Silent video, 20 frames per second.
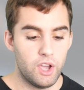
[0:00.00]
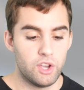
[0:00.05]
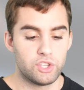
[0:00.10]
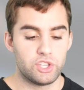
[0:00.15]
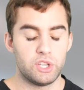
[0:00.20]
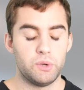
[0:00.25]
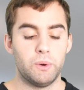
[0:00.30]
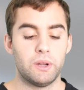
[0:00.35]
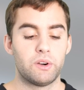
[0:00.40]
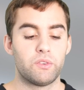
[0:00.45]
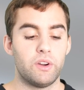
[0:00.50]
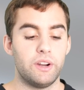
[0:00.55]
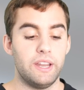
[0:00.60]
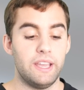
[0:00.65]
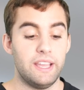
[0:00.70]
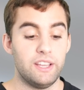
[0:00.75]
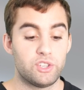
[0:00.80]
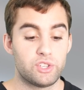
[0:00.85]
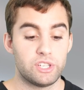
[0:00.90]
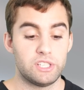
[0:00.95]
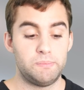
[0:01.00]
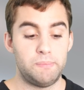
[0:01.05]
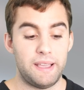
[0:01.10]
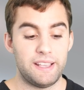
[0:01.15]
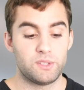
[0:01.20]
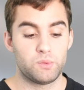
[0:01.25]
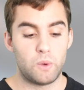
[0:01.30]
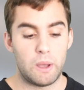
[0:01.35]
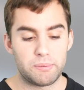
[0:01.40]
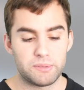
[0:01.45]
So you wanna run
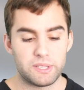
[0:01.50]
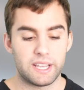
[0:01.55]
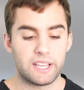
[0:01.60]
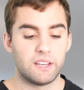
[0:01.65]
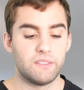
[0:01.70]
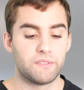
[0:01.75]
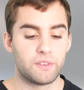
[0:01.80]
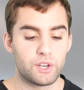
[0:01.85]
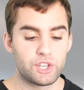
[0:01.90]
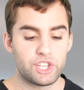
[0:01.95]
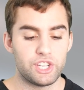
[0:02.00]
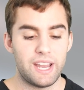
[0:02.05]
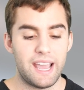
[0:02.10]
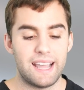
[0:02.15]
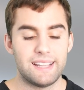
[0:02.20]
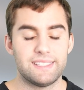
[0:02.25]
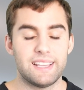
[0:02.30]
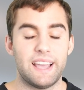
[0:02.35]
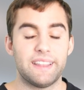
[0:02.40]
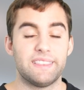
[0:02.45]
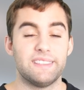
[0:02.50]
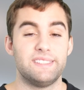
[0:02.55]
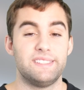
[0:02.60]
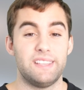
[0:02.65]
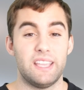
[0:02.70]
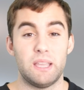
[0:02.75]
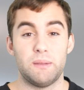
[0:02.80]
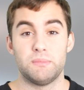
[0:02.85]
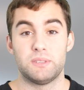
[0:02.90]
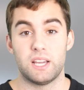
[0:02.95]
interest-based website conversion ads at the
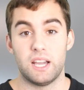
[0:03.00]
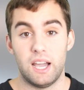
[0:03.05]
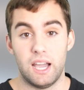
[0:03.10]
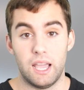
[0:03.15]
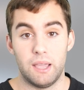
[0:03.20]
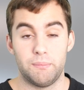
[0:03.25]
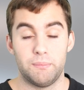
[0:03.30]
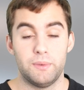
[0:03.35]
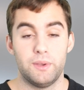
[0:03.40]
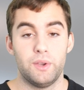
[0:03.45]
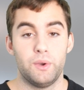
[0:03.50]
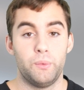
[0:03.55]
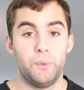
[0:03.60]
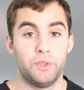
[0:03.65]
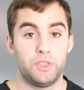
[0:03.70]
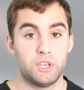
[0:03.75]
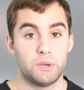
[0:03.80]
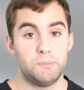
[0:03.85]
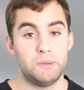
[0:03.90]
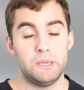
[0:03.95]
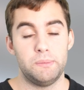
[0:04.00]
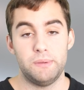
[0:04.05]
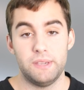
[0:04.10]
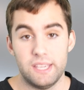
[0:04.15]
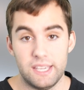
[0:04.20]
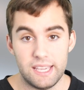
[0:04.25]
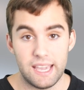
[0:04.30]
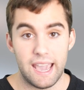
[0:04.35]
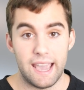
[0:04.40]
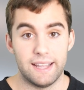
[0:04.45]
same time with your
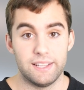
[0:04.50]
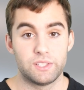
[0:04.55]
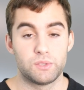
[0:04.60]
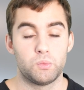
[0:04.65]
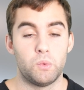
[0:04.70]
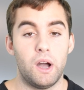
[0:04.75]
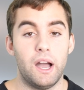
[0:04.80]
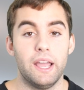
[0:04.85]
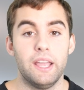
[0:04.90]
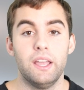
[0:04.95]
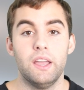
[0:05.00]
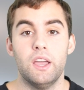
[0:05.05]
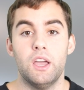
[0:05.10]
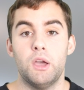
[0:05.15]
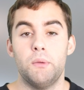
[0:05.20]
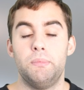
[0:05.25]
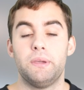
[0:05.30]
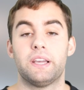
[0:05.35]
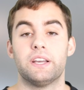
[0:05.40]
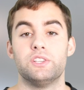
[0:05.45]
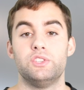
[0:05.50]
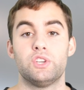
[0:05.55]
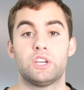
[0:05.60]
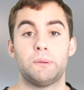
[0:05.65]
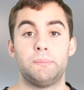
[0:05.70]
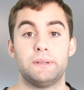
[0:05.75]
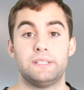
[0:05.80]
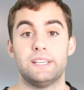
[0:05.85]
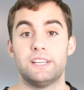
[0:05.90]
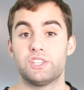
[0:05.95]
PPE ads. Why? Because you
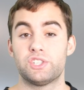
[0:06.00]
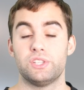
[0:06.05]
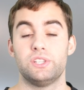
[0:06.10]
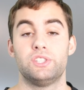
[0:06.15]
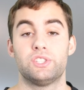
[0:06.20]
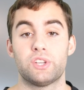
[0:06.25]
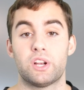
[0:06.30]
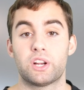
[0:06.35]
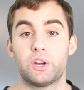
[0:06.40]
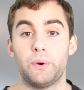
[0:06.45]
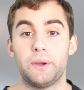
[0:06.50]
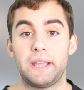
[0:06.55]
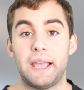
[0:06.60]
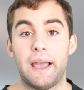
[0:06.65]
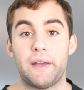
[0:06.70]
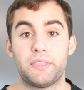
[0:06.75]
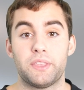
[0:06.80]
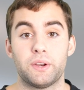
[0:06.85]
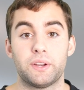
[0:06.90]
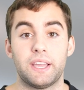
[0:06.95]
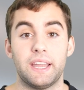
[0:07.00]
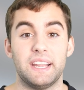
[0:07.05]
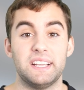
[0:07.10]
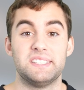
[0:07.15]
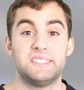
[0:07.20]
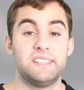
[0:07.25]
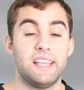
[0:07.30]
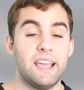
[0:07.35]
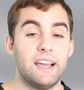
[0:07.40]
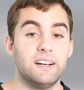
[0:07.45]
could potentially start going out there getting
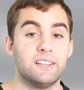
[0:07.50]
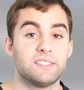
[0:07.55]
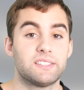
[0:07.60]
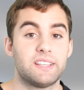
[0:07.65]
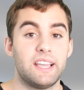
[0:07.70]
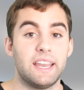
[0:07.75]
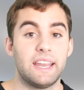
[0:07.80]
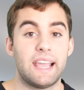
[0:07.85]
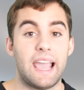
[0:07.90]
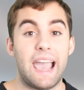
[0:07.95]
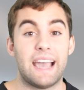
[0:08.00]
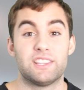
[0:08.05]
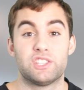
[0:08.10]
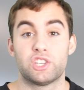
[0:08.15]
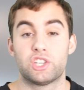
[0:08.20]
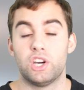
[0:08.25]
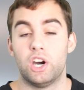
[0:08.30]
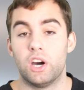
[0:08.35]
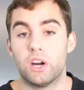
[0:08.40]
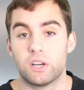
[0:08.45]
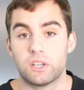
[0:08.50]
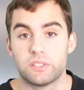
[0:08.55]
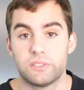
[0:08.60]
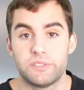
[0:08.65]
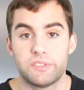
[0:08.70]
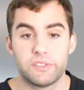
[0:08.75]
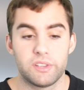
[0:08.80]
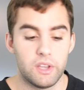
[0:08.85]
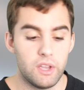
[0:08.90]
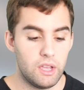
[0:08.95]
sales, getting add to
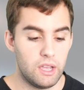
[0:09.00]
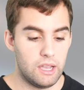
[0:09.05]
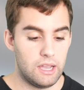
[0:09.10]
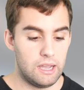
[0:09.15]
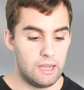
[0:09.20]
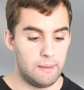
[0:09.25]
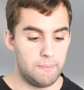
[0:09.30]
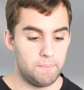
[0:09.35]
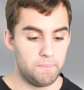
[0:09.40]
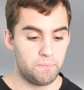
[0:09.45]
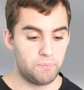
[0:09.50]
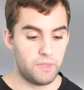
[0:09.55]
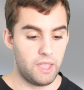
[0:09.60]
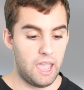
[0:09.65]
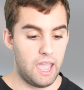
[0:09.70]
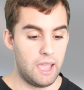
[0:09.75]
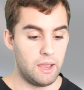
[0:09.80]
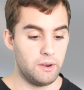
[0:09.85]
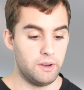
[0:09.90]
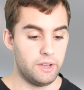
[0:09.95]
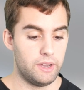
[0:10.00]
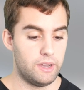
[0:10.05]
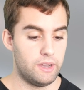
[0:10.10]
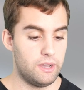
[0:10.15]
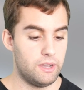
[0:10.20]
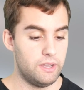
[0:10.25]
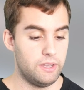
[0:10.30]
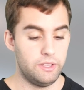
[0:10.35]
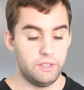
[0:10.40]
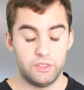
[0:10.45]
carts,
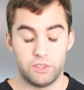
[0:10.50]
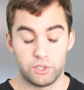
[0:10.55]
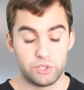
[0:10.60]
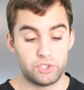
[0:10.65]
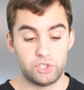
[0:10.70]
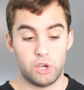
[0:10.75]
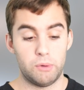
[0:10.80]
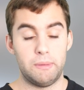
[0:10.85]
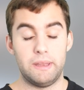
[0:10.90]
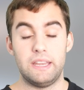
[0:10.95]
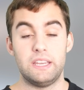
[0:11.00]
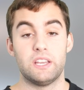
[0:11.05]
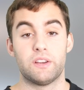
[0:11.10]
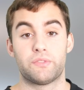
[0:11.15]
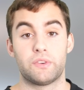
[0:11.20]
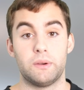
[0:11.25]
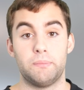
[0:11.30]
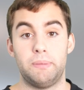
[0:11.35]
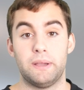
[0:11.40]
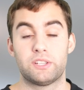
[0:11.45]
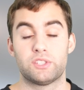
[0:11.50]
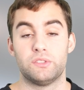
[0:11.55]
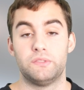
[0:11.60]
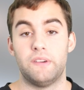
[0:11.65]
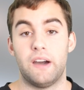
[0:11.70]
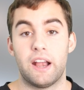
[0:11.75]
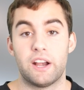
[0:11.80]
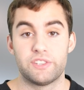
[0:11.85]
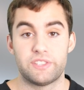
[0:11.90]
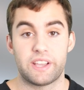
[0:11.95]
there's so many different pixel
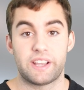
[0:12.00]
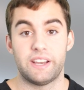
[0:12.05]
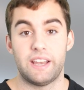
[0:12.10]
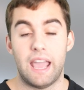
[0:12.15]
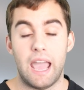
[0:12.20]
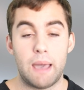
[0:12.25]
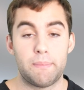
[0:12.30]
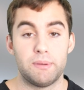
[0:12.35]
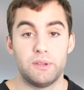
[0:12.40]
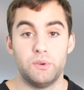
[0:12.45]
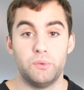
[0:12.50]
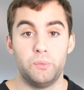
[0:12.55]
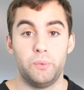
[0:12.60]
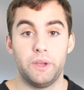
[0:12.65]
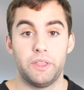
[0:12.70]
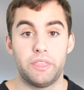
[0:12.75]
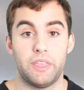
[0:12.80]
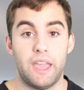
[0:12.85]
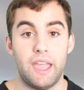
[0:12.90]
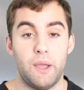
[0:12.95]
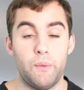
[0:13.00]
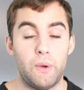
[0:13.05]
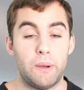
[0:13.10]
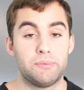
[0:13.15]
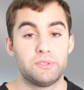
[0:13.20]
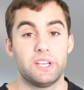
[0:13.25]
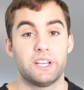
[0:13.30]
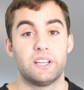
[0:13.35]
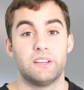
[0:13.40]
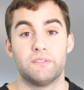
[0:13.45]
fires that can happen with a
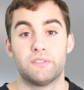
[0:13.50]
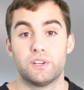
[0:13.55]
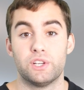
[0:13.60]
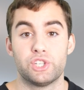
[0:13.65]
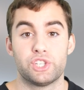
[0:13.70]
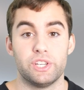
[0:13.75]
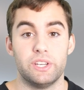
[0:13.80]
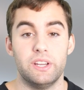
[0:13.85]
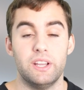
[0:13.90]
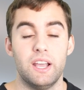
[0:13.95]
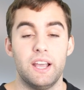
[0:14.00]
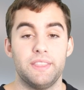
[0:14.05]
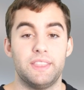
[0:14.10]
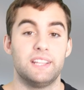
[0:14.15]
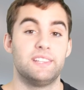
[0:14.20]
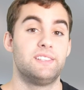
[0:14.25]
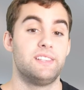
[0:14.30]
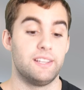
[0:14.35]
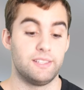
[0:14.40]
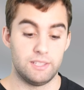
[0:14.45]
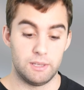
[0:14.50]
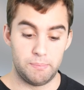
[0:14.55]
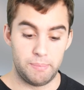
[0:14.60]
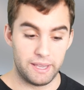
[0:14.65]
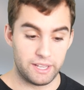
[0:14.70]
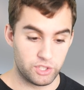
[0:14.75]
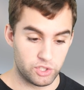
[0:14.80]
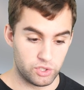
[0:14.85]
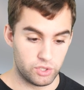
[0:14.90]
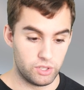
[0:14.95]
website conversion that's set
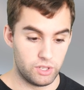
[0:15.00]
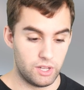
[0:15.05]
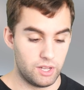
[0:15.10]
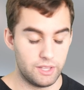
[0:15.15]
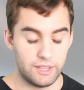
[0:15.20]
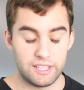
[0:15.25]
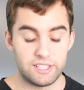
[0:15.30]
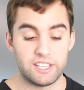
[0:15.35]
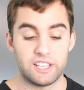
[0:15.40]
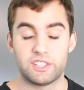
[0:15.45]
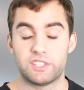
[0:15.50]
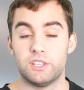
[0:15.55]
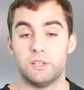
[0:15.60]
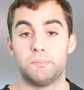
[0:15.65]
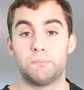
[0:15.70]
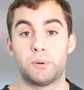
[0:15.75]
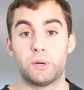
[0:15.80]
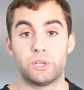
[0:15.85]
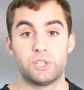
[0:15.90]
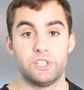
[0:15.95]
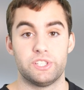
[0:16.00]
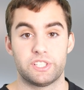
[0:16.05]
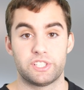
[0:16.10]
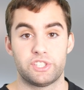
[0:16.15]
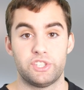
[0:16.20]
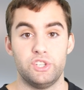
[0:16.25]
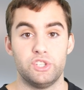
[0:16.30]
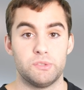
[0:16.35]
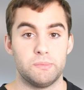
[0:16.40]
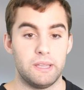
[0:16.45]
to purchase,
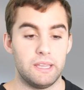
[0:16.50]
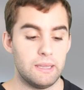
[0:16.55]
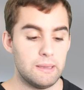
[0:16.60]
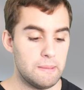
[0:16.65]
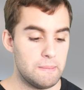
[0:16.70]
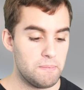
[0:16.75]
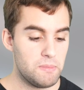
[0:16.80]
excuse me.